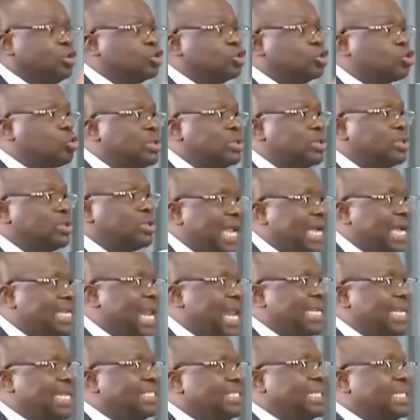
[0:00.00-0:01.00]
is to
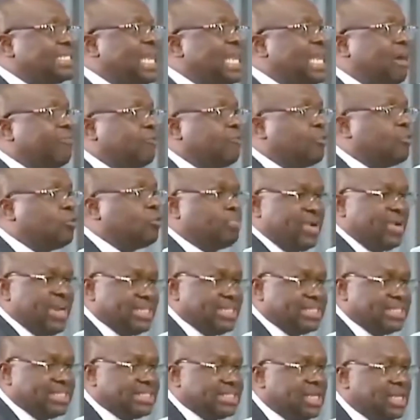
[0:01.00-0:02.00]
check the digital
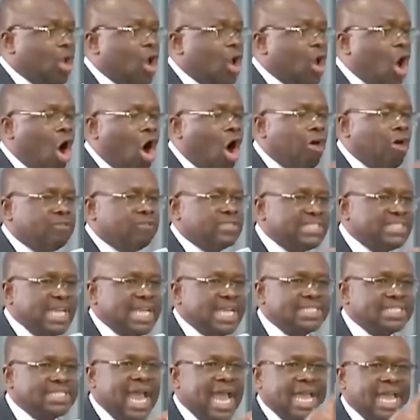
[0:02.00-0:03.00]
footprints of
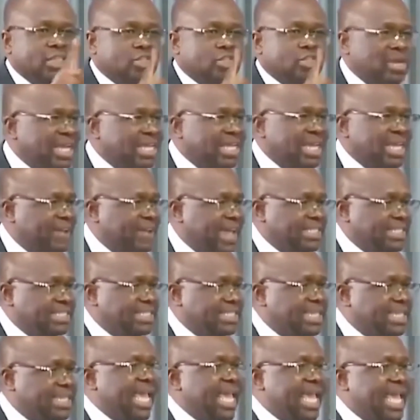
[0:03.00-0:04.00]
such
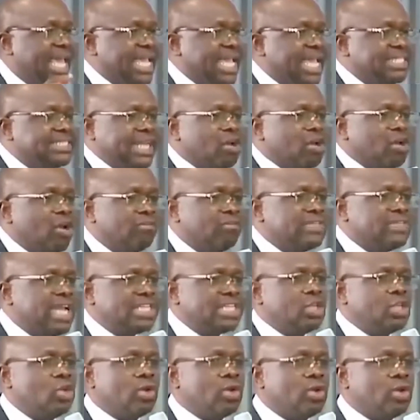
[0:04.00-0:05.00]
transfers instead
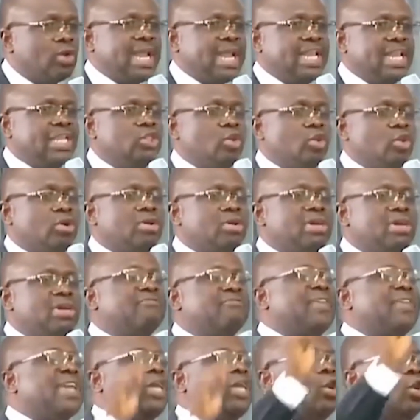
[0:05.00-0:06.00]
of just looking at the
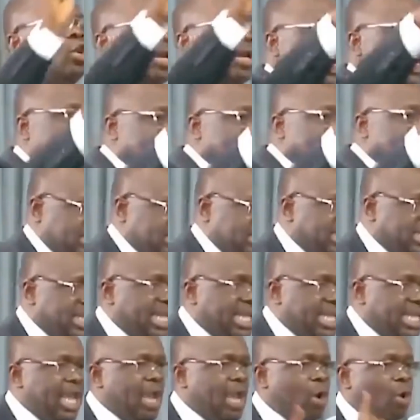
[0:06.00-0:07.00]
geographic location
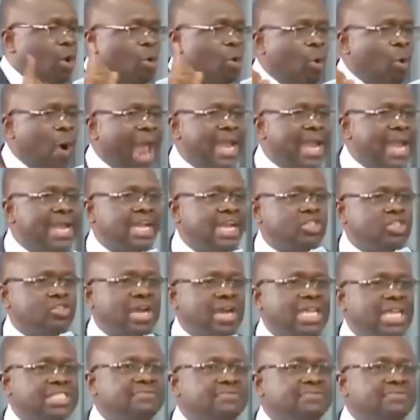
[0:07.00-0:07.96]
where the